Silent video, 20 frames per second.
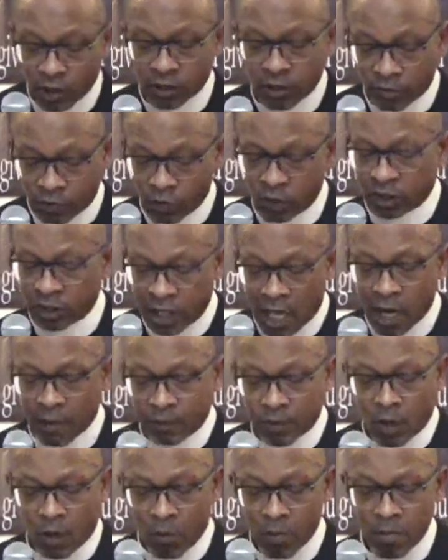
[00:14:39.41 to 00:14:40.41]
we
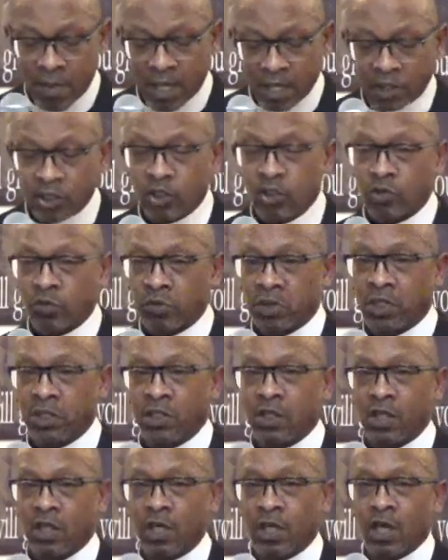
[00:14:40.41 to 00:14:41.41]
stopped on ministry,
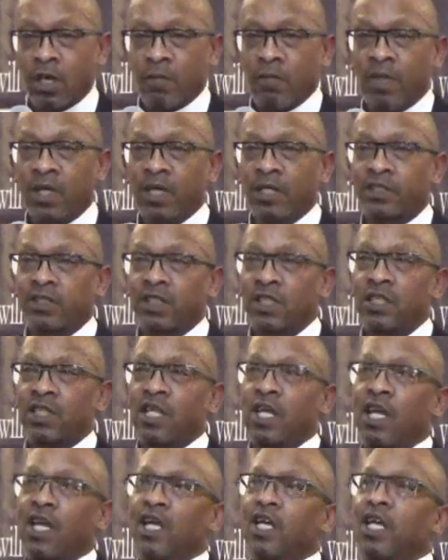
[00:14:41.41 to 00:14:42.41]
because
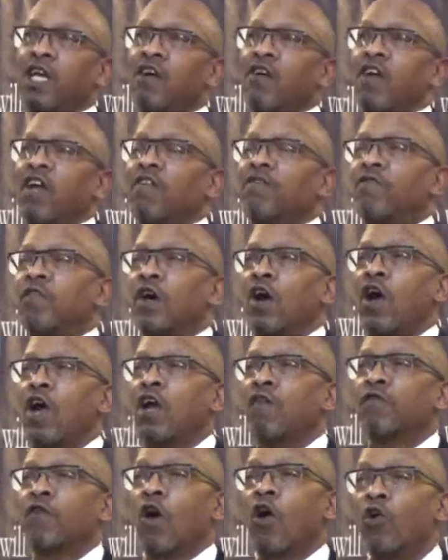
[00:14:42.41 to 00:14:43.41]
see, if
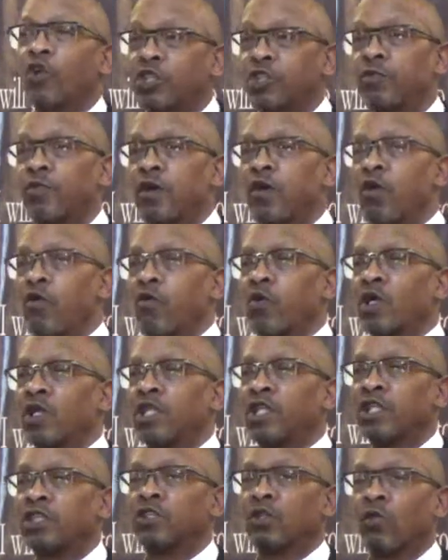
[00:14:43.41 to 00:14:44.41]
the Holy Spirit
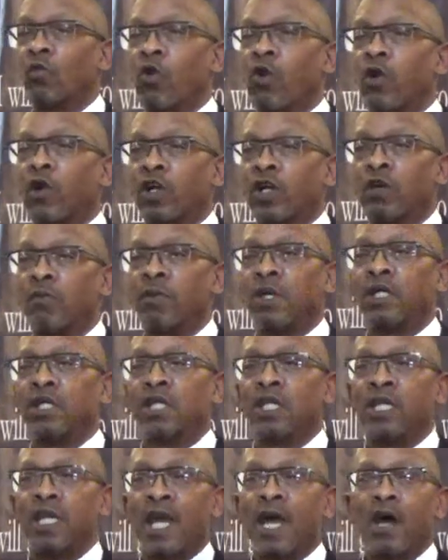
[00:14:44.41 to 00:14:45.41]
really isn't working in me,
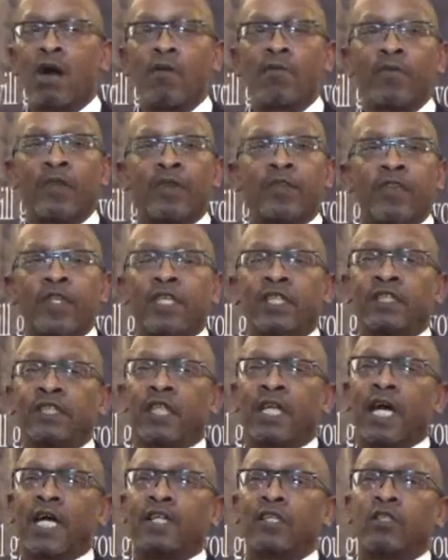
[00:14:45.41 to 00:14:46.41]
then now the things
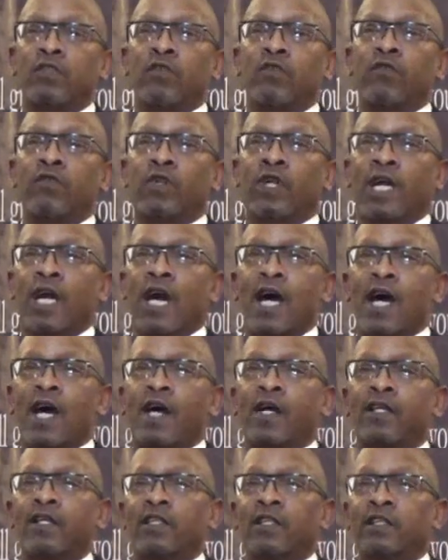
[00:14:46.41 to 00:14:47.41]
that I do for
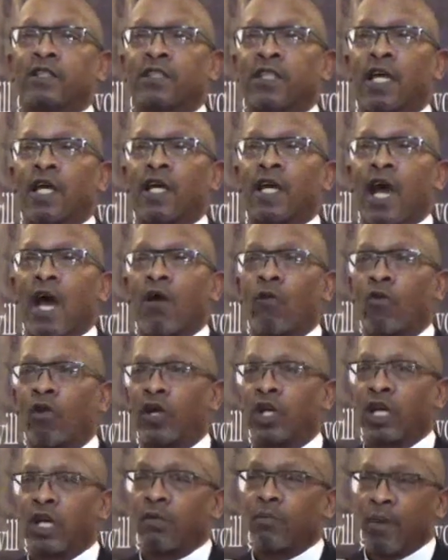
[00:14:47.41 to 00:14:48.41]
God is like I
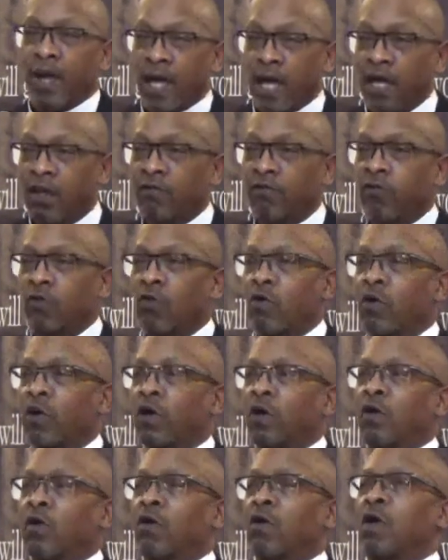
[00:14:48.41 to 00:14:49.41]
want to get paid for
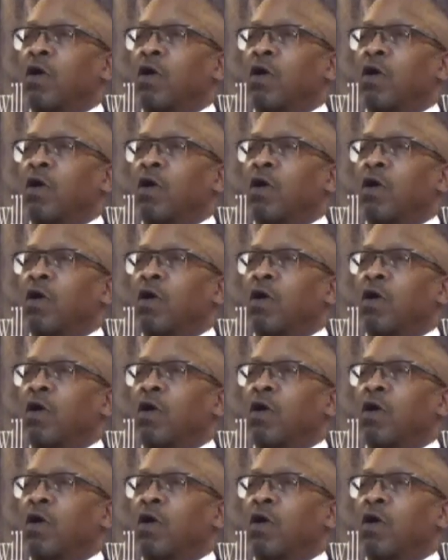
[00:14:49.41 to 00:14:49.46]
it, or